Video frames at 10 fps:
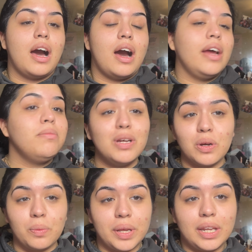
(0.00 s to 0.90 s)
I am not
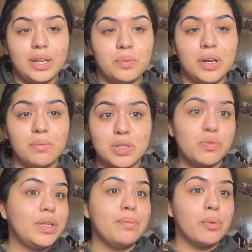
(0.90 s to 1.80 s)
going anywhere, I'm just
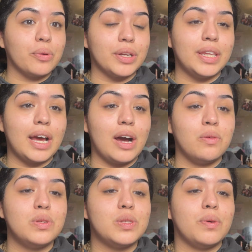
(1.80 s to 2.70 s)
really bored in the
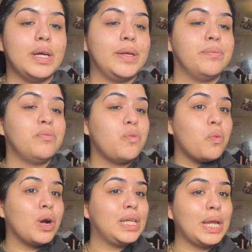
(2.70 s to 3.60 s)
house, so I
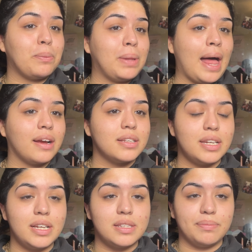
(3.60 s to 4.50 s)
wore a lot of black
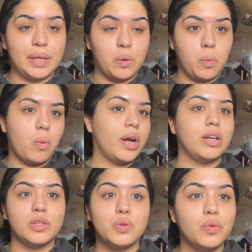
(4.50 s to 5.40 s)
today, so I'm like, why
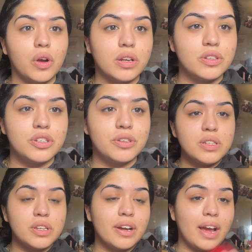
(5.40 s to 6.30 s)
not do grunge? To
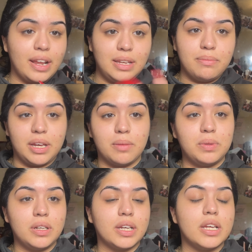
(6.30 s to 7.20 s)
start any makeup
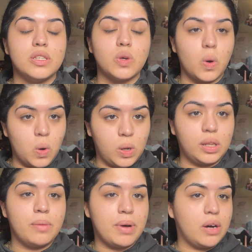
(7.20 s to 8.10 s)
look, it's
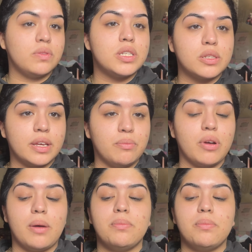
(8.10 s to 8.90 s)
all about skin prep.